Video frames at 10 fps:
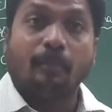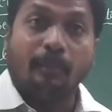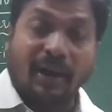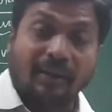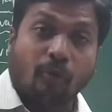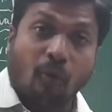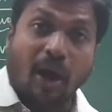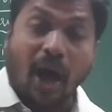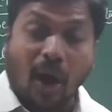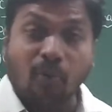But
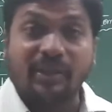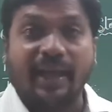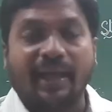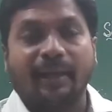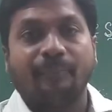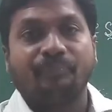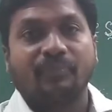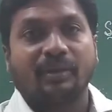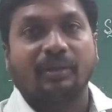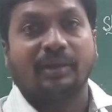how they
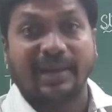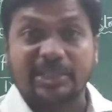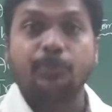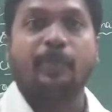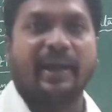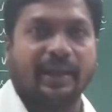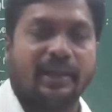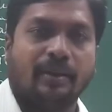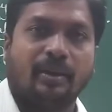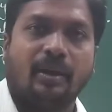
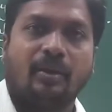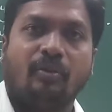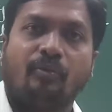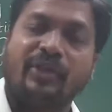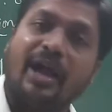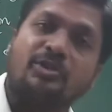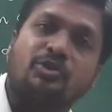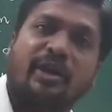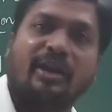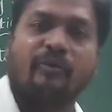respire? They
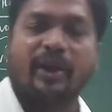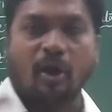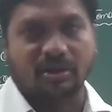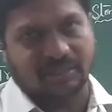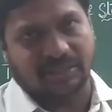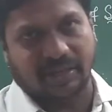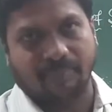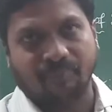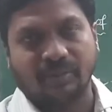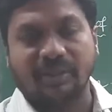also require
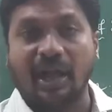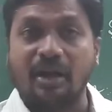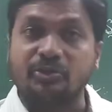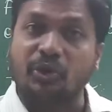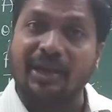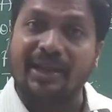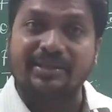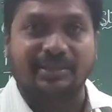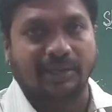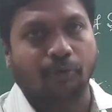oxygen. They also
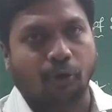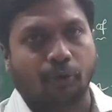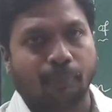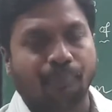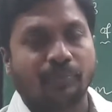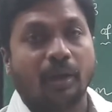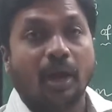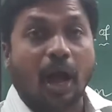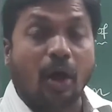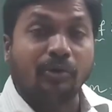release CO2.
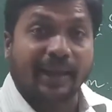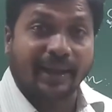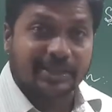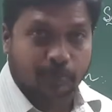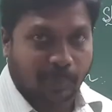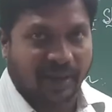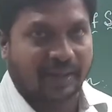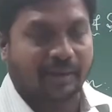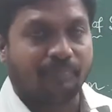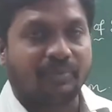How they
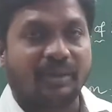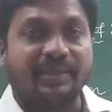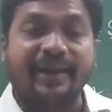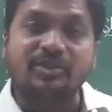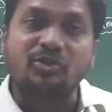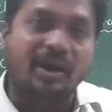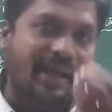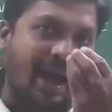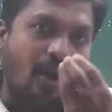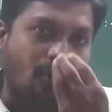respire? They does not
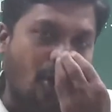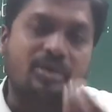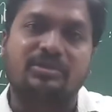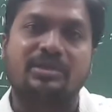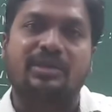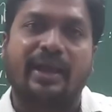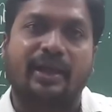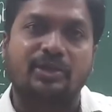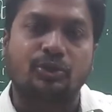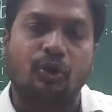have nostrils like
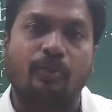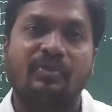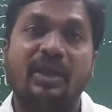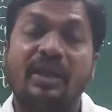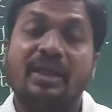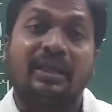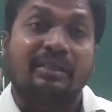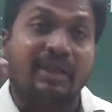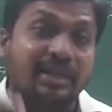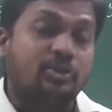us, no.
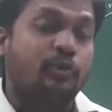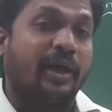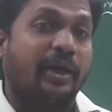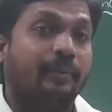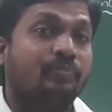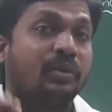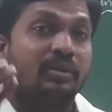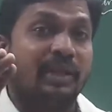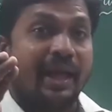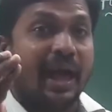That's why
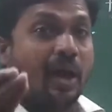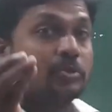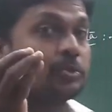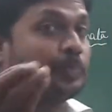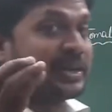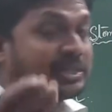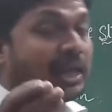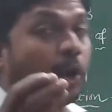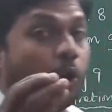they have special